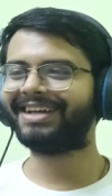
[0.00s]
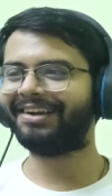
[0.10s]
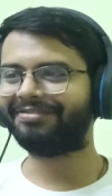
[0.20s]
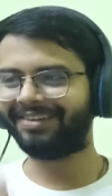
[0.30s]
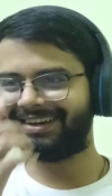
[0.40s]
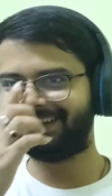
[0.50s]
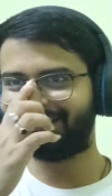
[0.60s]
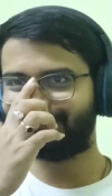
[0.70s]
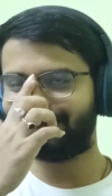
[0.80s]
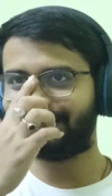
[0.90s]
it's kind of funny in
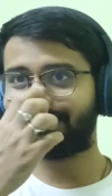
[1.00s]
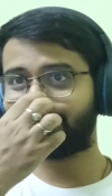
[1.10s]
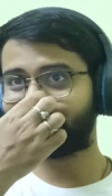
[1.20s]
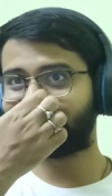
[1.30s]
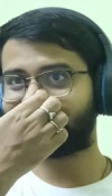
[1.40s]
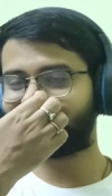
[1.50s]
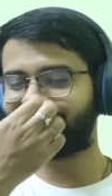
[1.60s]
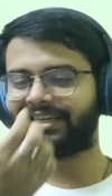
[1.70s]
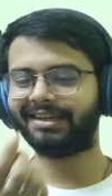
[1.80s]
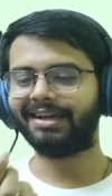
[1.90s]
a way. Like it was
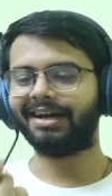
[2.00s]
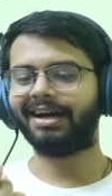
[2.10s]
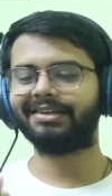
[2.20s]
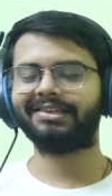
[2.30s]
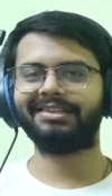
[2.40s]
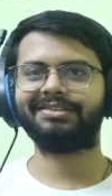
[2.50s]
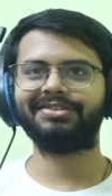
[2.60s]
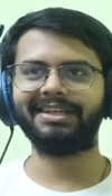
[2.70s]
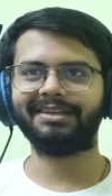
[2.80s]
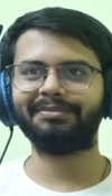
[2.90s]
actually saying
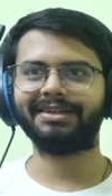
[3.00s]
103 yen,